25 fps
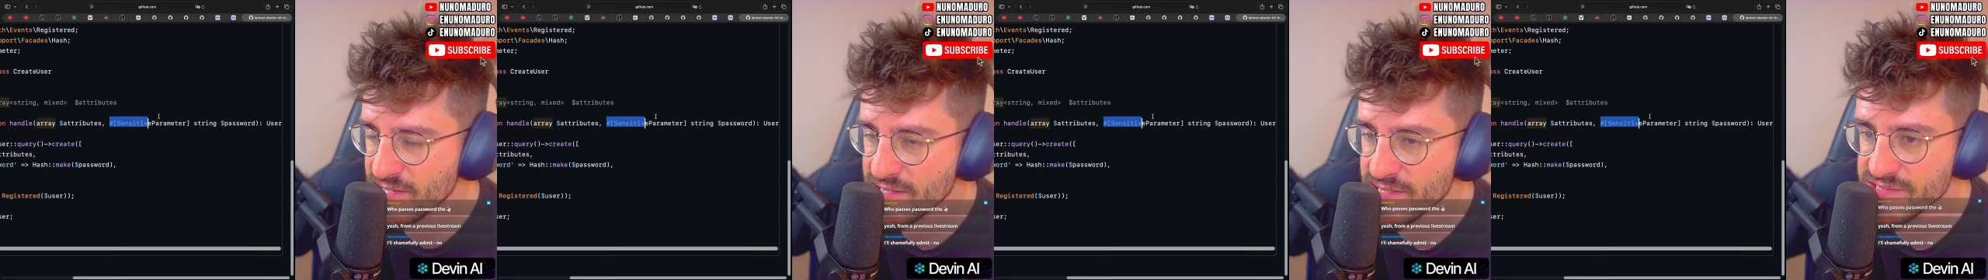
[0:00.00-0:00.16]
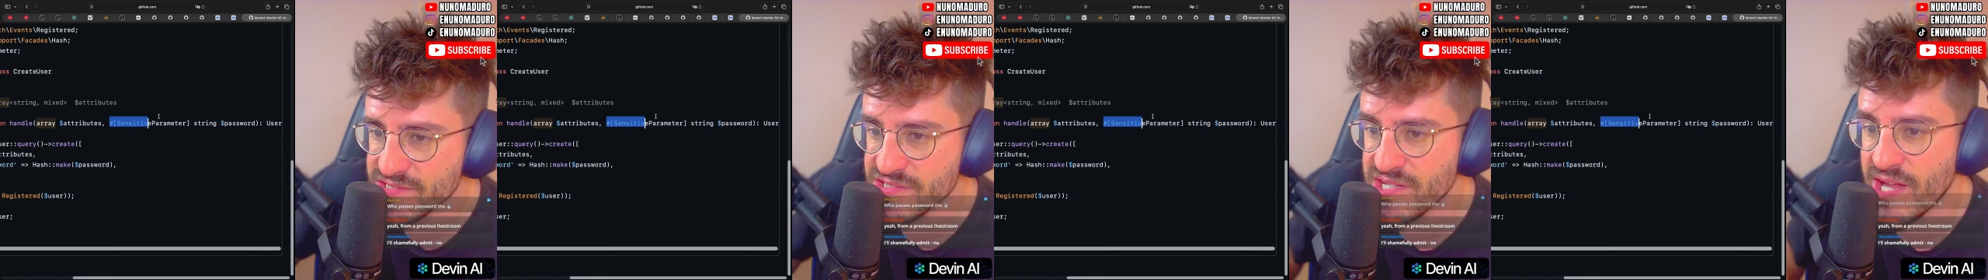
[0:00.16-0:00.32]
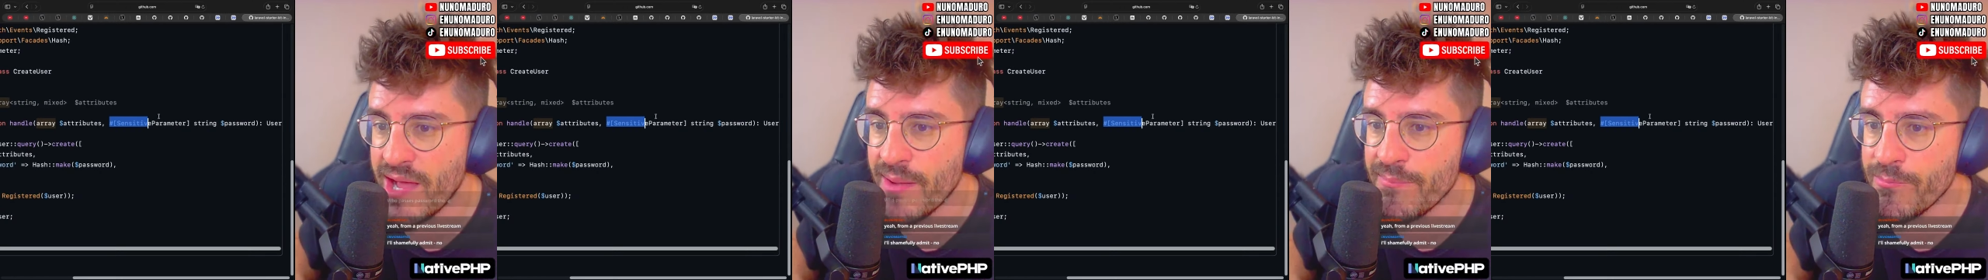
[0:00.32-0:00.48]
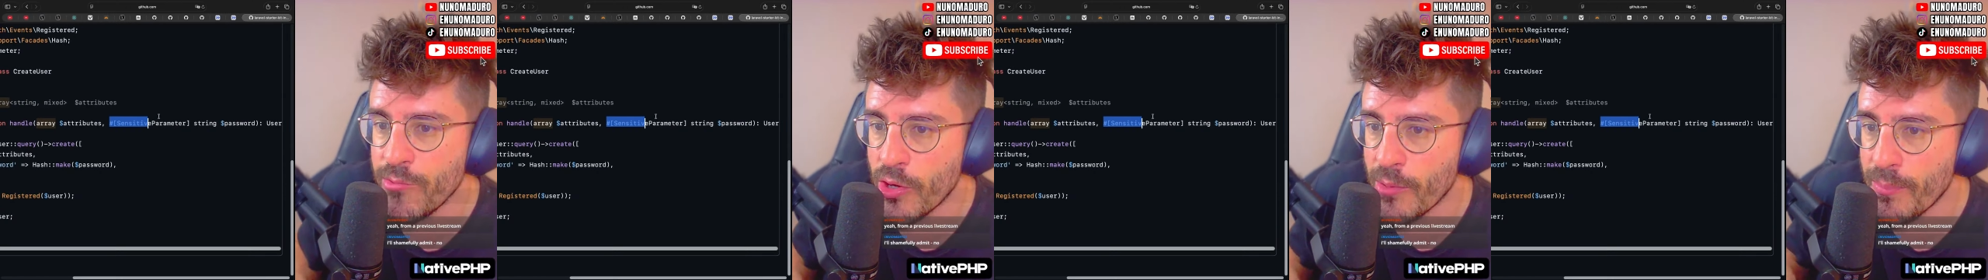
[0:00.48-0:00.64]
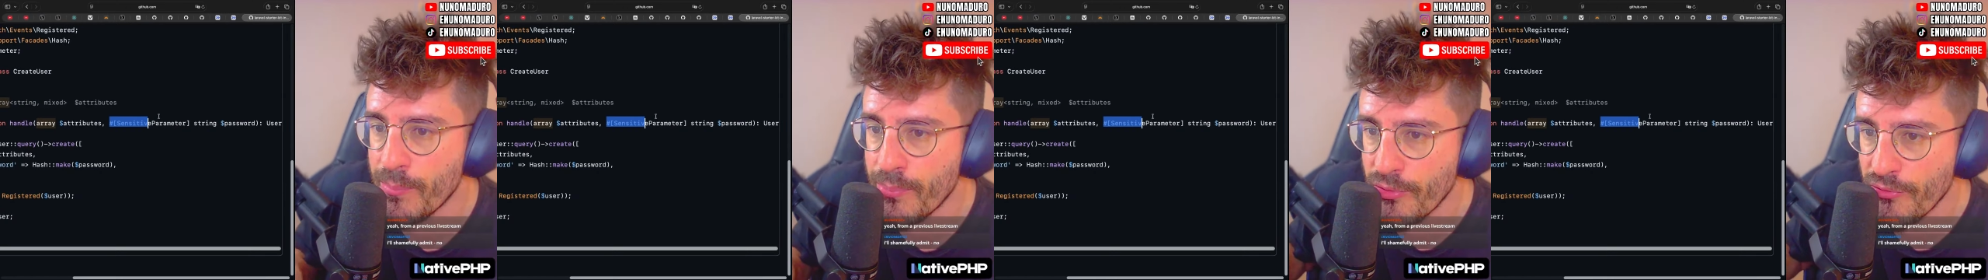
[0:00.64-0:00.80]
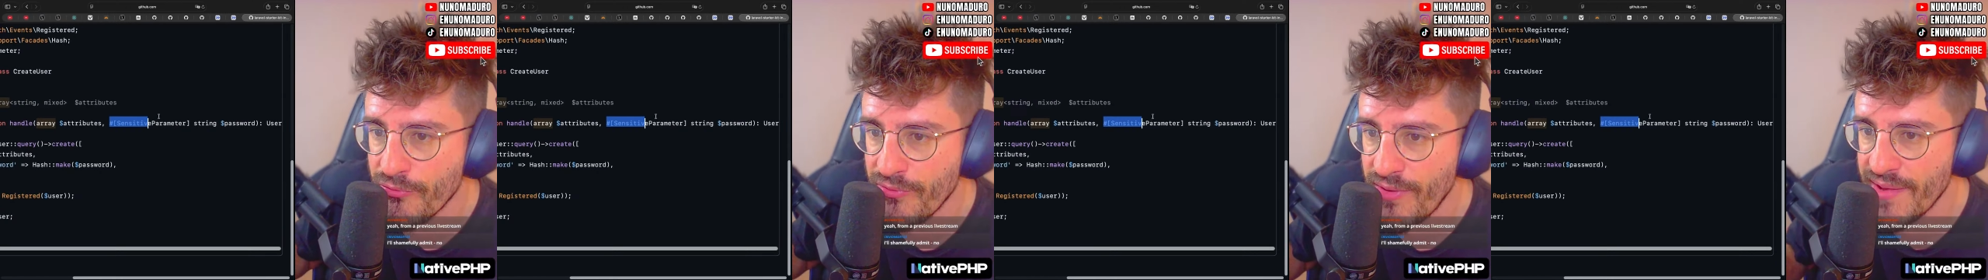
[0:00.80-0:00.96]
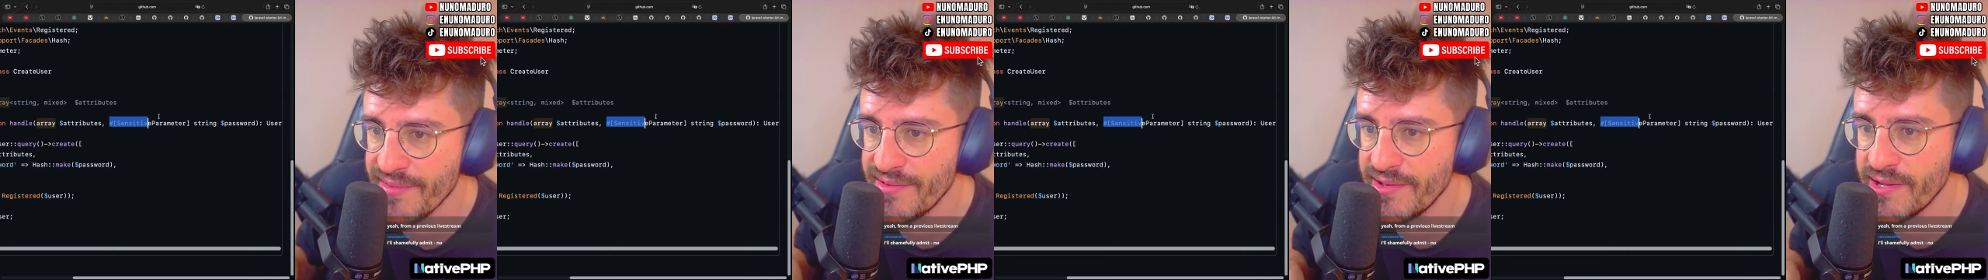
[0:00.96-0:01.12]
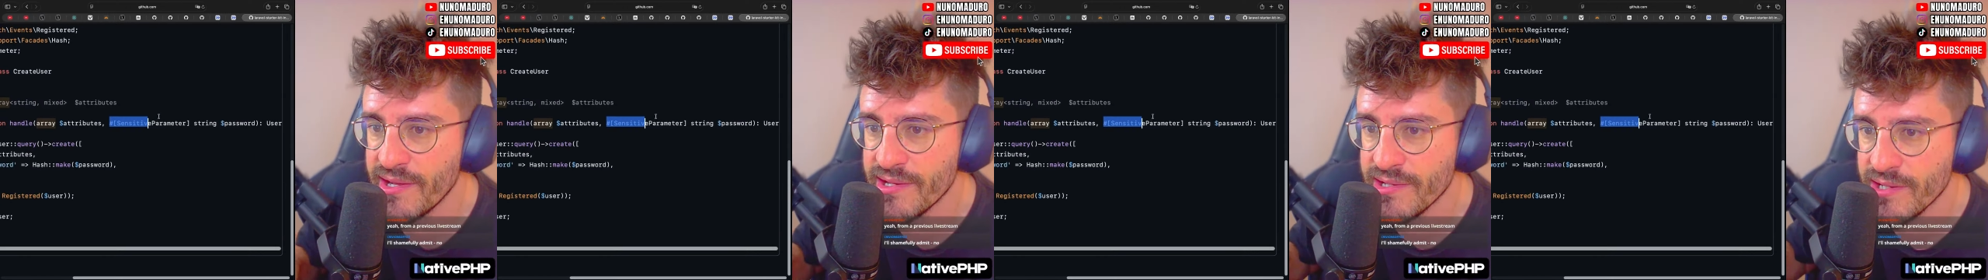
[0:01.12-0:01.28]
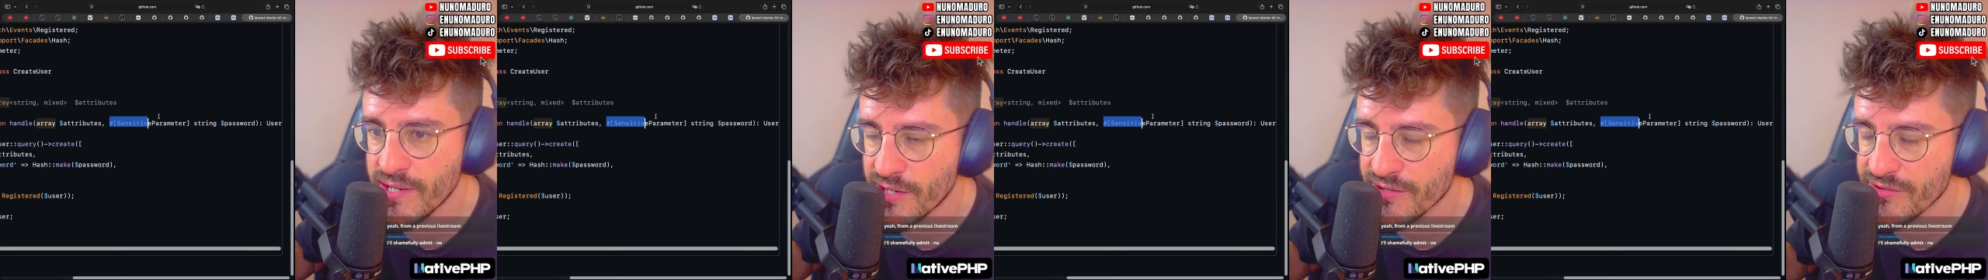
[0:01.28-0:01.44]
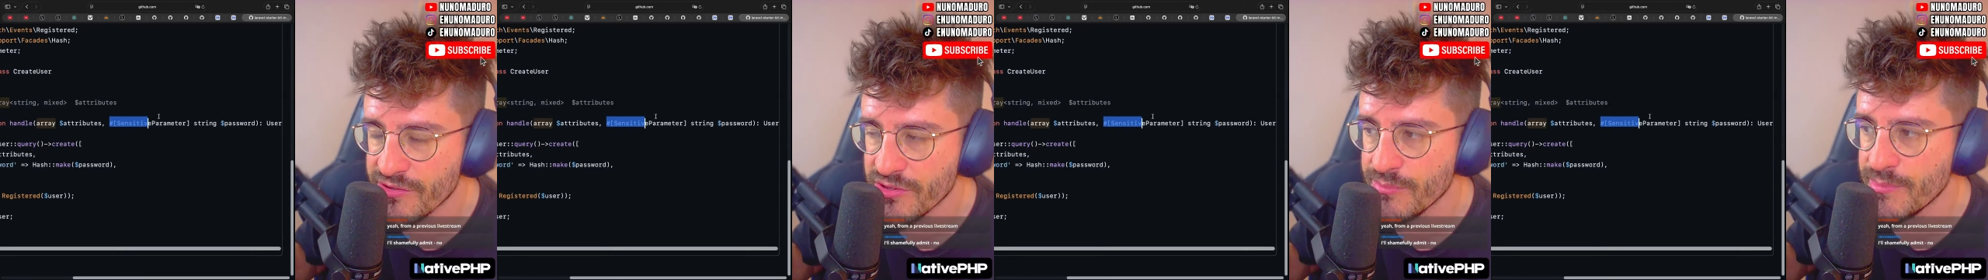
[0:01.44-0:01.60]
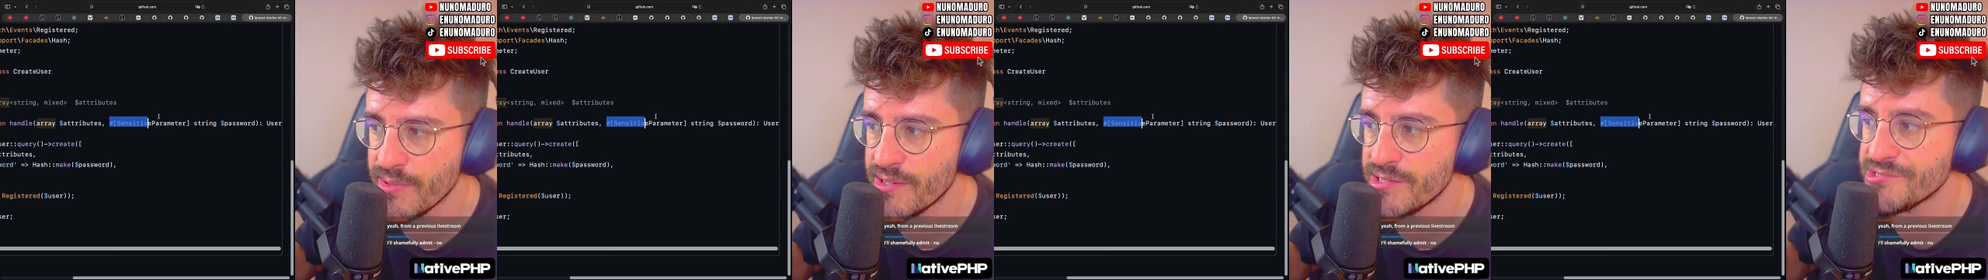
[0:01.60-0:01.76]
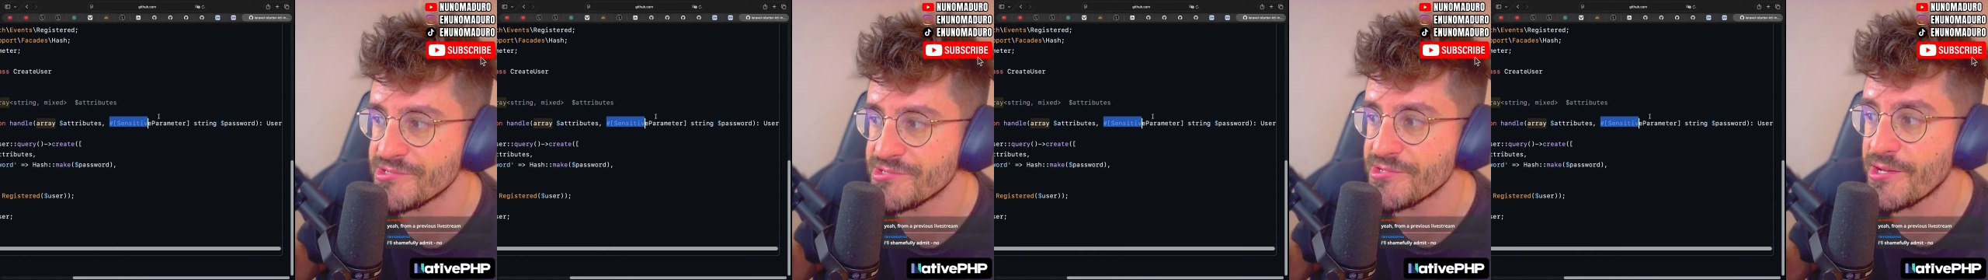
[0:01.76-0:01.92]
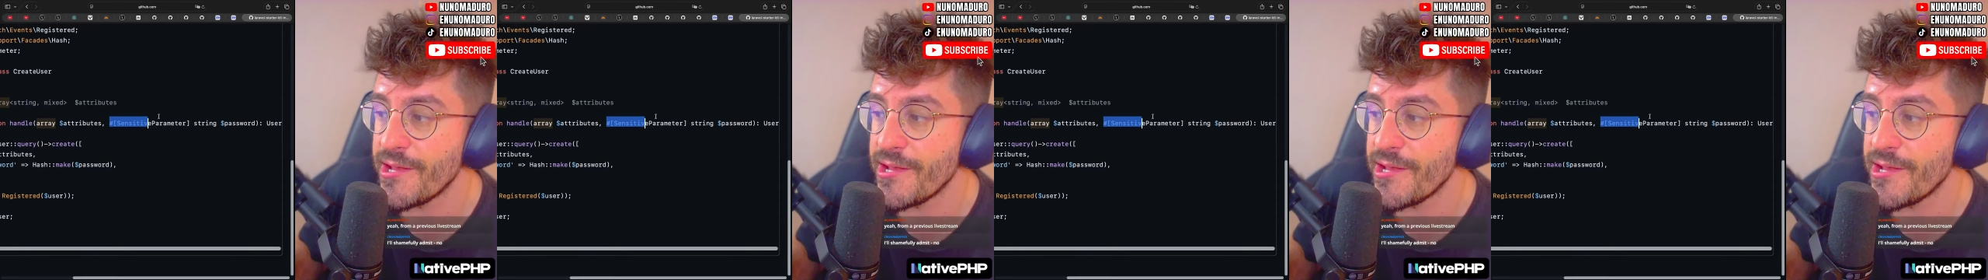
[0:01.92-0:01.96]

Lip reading: time you are providing an argument